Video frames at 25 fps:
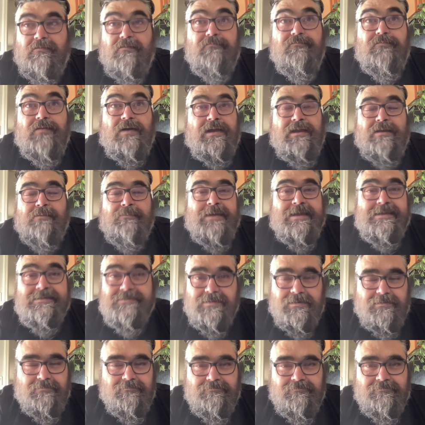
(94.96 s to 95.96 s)
Fucking
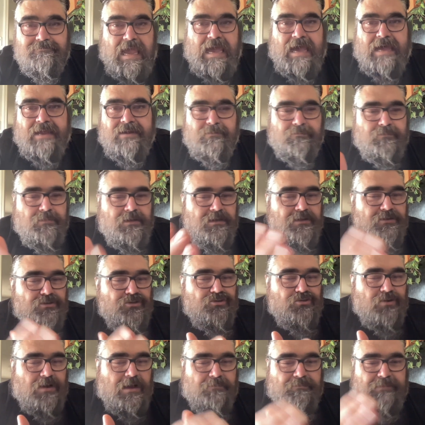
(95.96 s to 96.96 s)
amazing. Adam
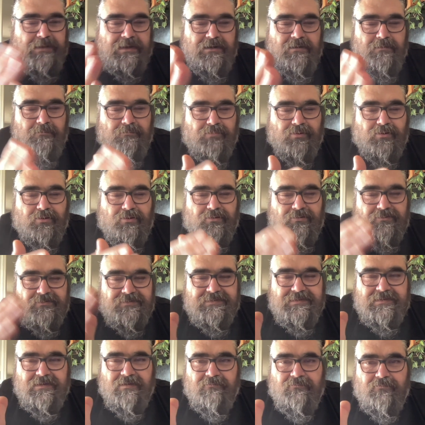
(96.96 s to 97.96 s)
dropping
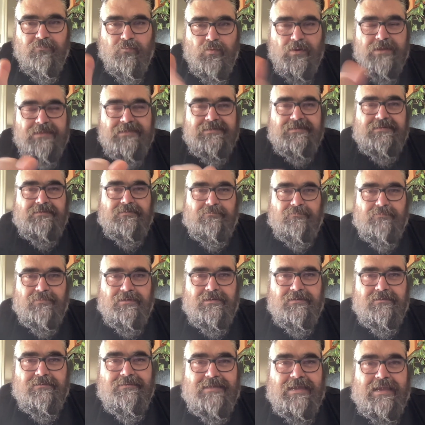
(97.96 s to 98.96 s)
pearls of wisdom
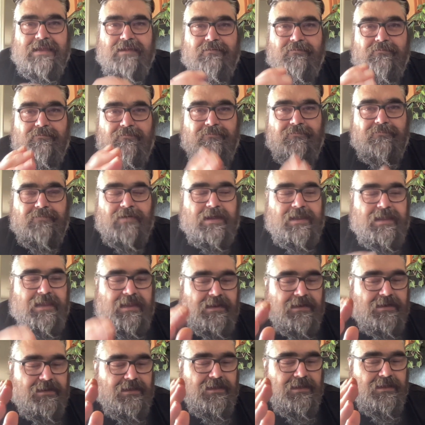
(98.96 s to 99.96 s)
like
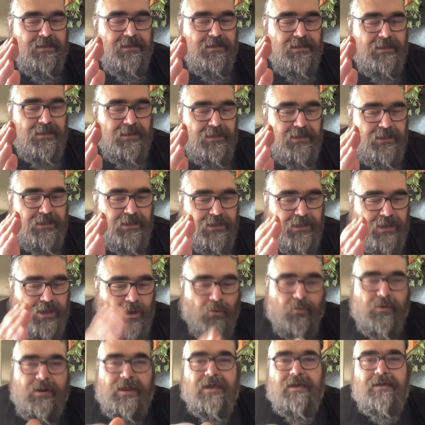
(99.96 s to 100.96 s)
fucking
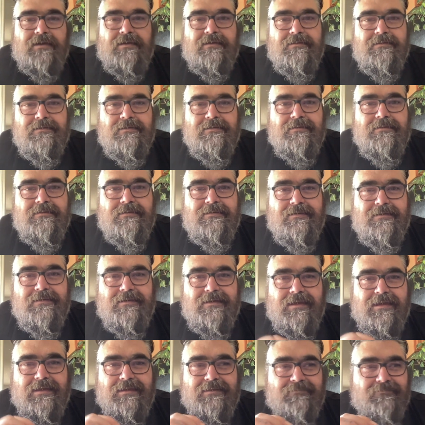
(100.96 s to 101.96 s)
Yoda
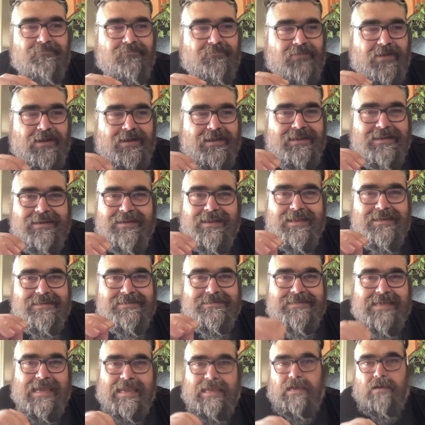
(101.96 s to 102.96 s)
in fucking
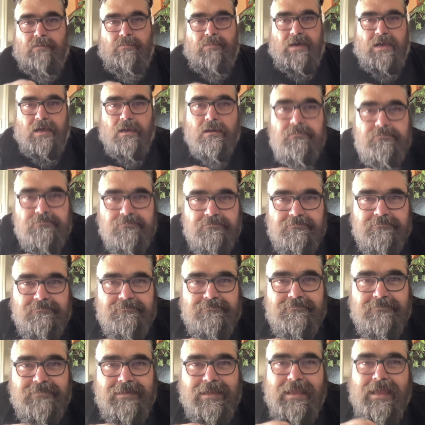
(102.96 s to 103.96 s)
Dagobah.
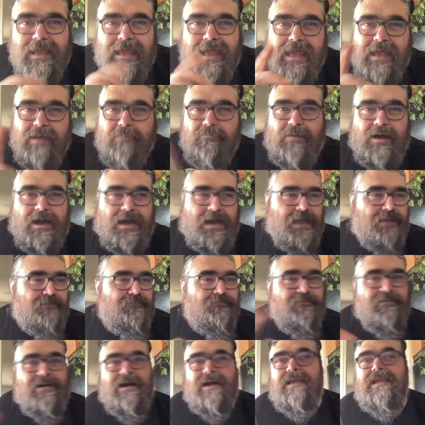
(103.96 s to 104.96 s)
Am I
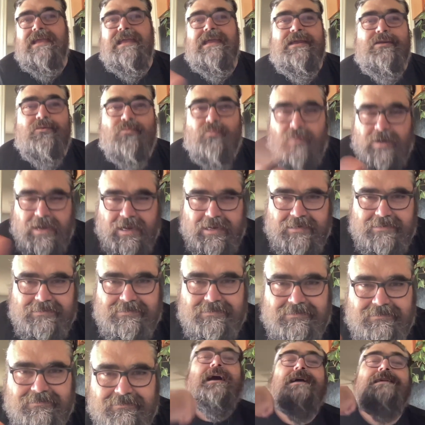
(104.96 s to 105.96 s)
fucking
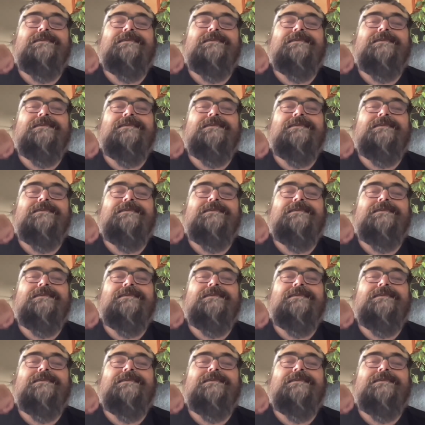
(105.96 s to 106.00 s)
right?